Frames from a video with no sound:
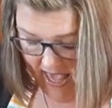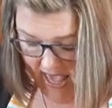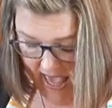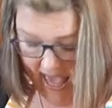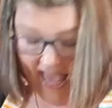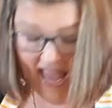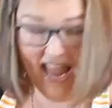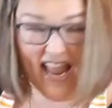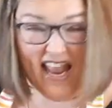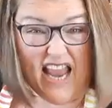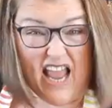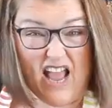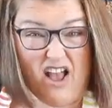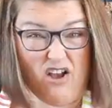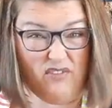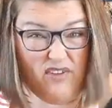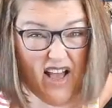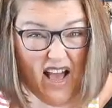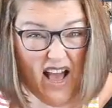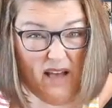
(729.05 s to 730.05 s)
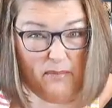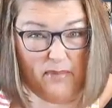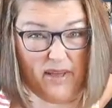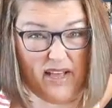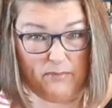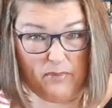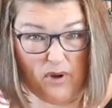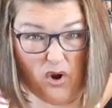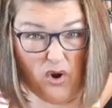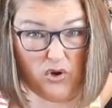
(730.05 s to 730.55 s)
and now I've got my
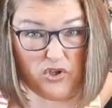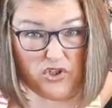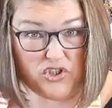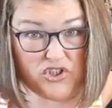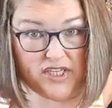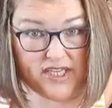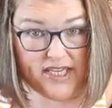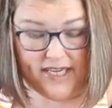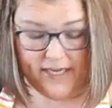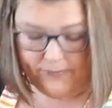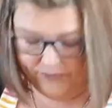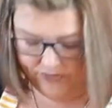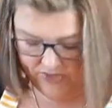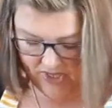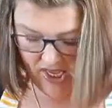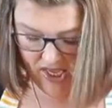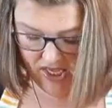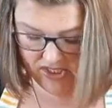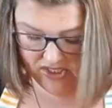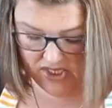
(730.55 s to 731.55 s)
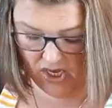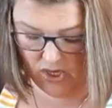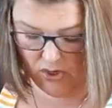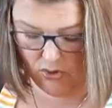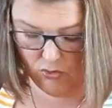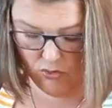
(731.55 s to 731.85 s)
parsley. So